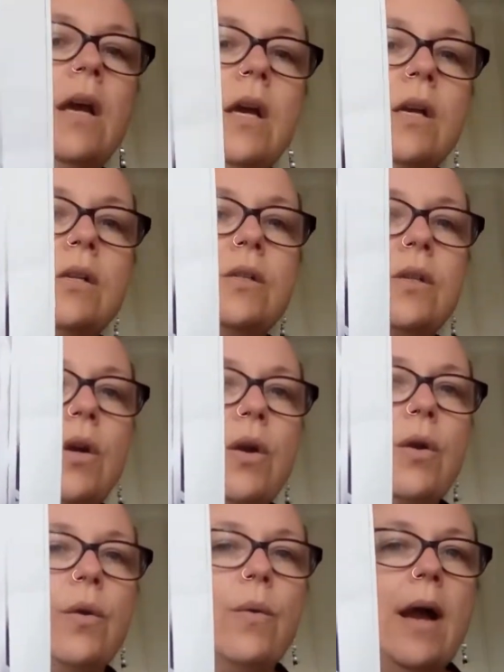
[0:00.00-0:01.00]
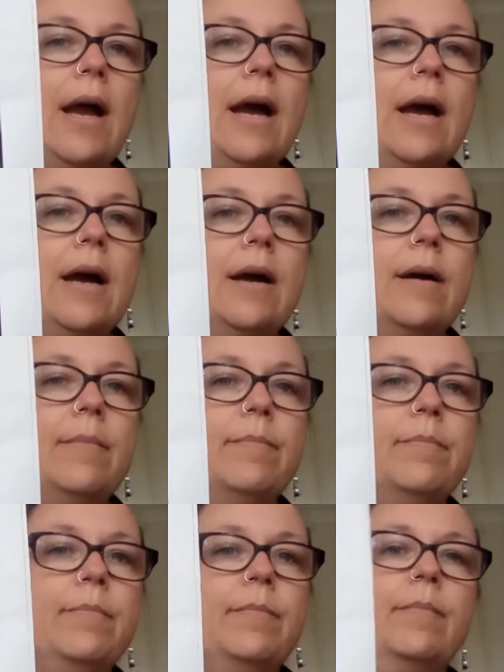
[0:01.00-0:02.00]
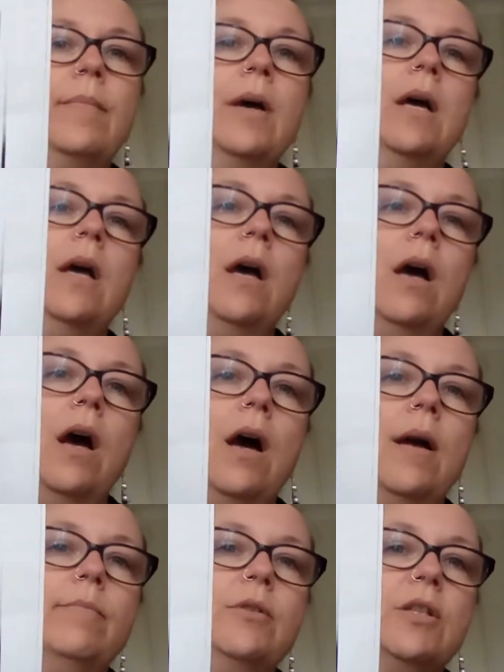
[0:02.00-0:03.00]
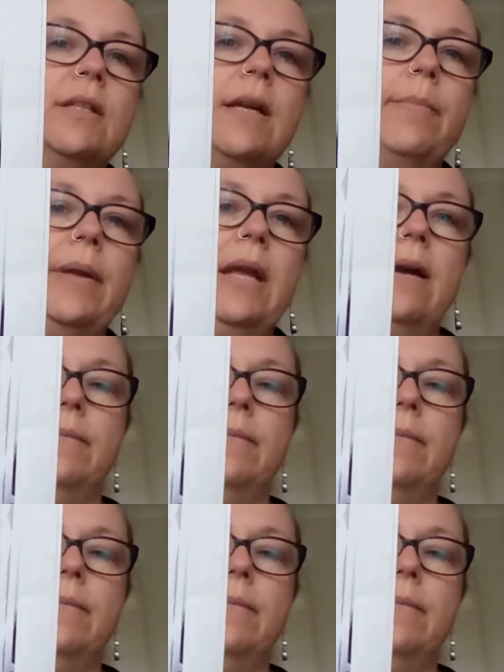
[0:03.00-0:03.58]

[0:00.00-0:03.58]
So I'm just up here.